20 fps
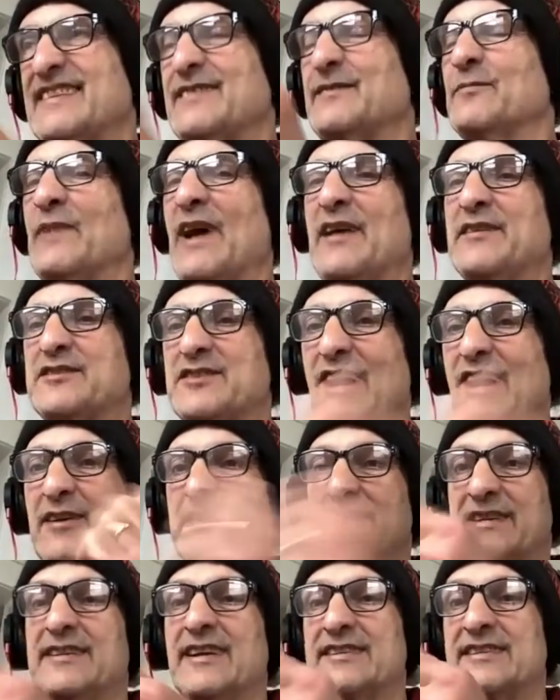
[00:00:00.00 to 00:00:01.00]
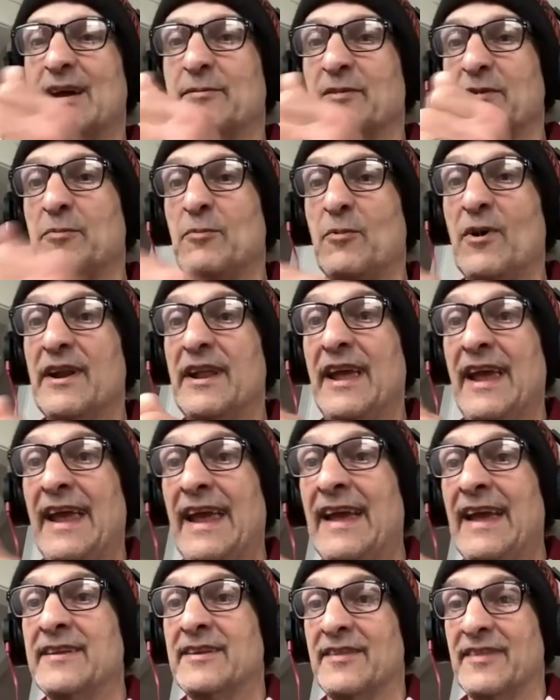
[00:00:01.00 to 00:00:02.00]
Wrathchild. He does that with one
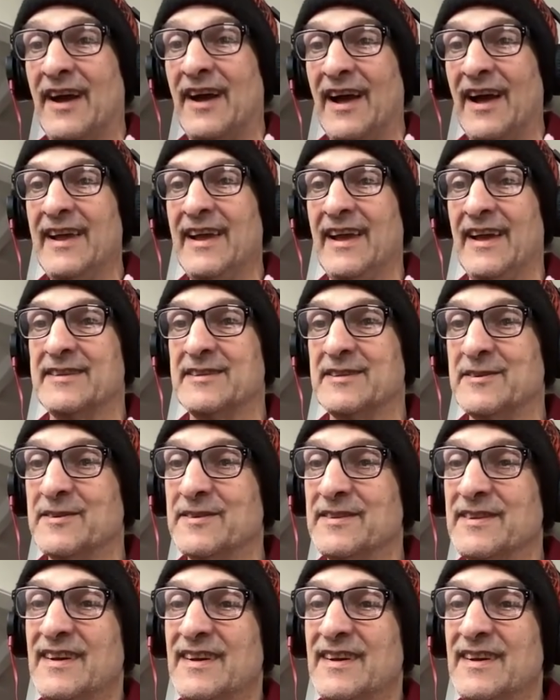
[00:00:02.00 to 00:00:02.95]
hand on the hi-hat, dude.